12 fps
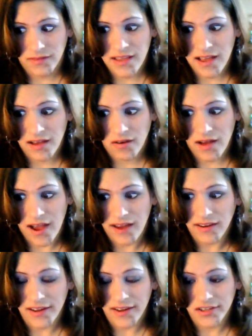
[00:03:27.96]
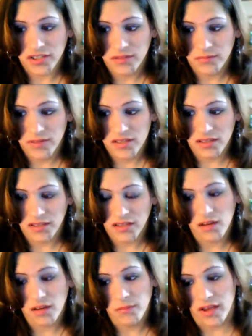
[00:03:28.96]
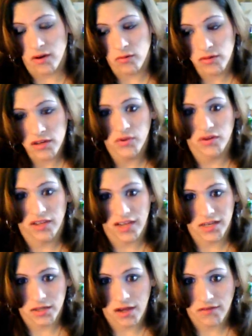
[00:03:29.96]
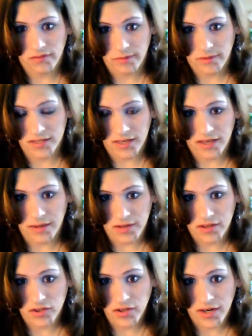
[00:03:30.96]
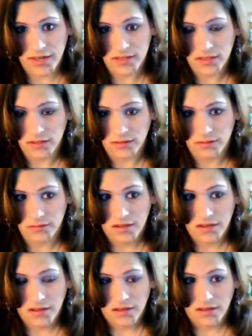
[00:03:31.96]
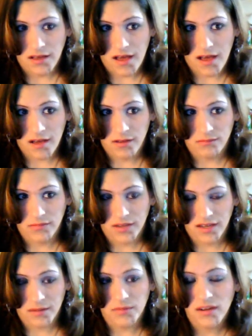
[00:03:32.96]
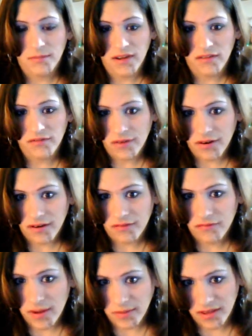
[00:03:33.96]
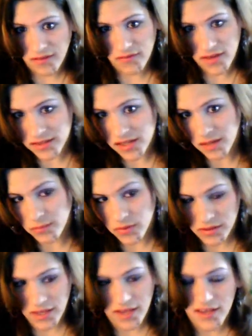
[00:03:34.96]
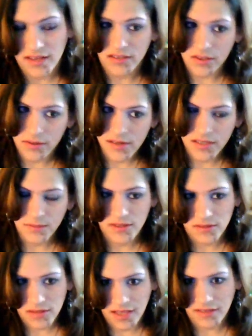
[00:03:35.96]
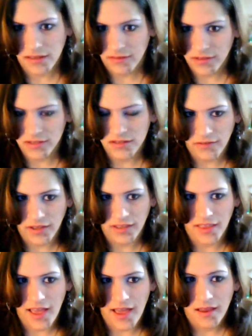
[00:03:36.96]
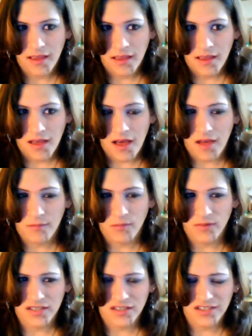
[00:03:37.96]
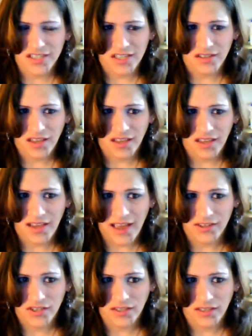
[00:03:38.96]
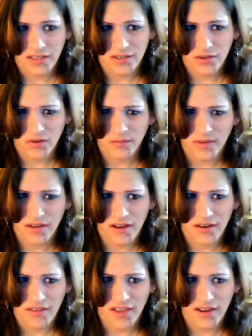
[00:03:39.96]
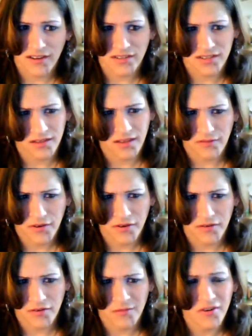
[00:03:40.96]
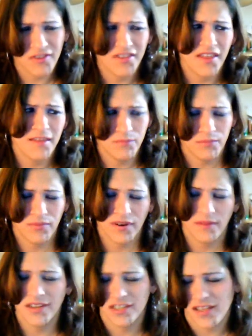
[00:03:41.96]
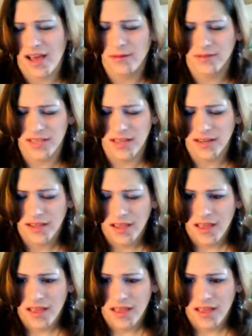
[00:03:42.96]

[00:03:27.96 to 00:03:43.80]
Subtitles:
Now, I didn't actually recently cut my own communication off from him, because I kept on trying to get him to come out for family events like birthdays, Christmas, Thanksgiving, stuff like that. It wasn't until he actually told my daughter that he doesn't love her no more, and then pretty much that was it.